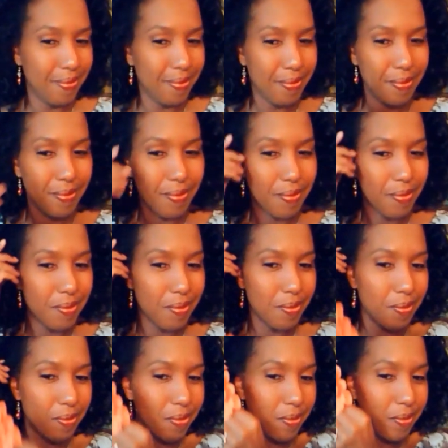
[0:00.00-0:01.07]

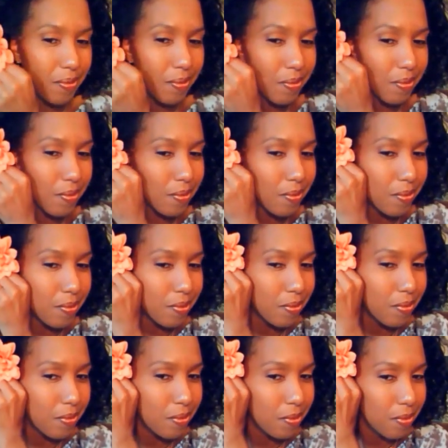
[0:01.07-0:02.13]

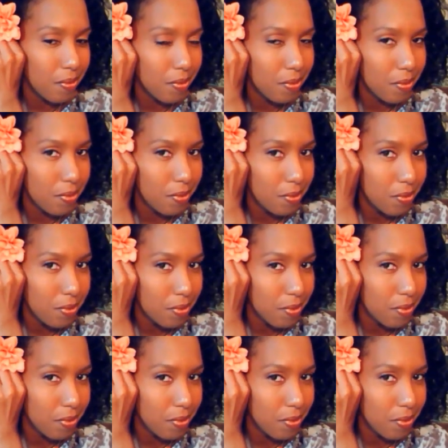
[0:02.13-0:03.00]
[no speech]